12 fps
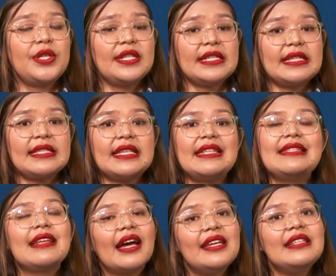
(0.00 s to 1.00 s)
witnesses
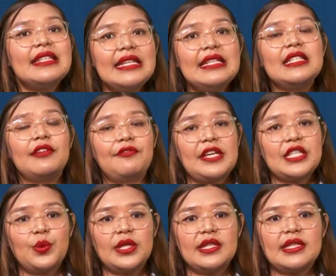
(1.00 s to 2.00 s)
and 19
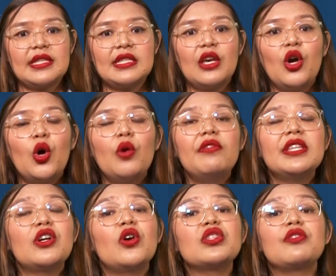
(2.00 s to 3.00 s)
defense witnesses over
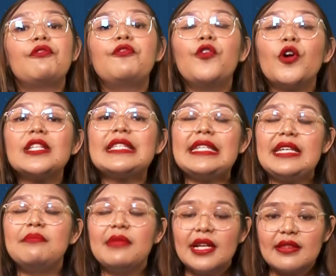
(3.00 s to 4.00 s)
the course of
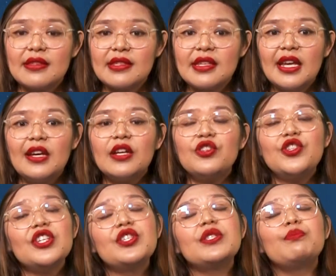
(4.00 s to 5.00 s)
14 months,
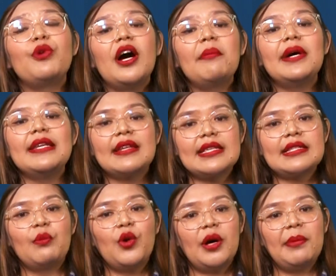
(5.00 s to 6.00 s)
Judge Muhammad
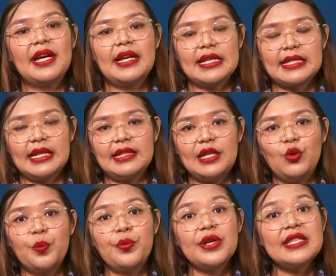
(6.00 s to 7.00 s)
Nazlan Muhammad Ghazali,
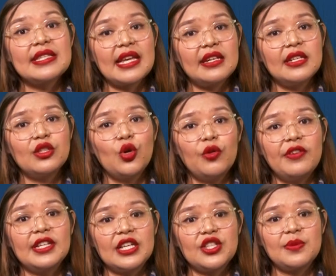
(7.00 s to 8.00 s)
who presided over
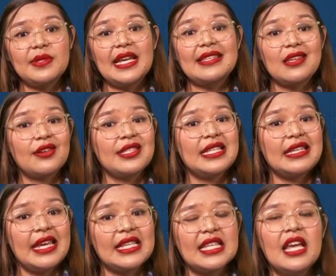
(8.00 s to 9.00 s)
Najib's SRC
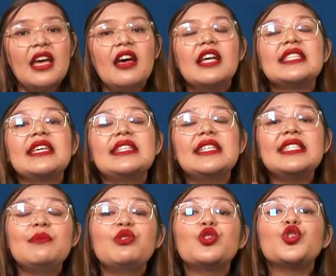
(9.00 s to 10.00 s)
case,
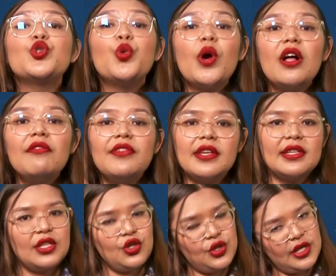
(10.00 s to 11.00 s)
sentenced him to 12
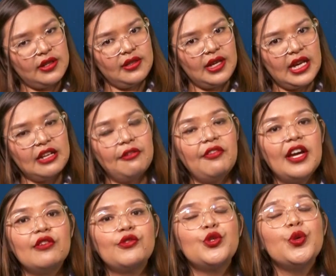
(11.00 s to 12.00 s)
years in jail and a
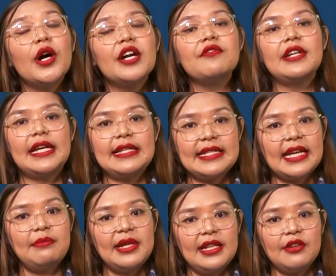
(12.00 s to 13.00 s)
fine of
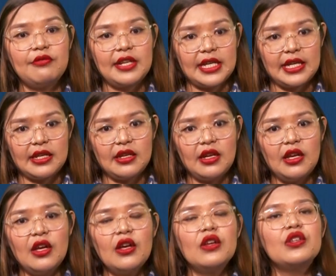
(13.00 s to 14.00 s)
210 million ringgit.
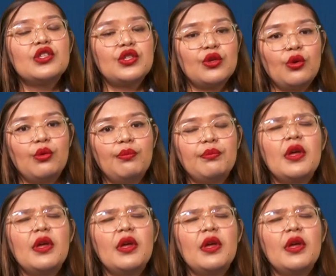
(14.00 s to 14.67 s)
So,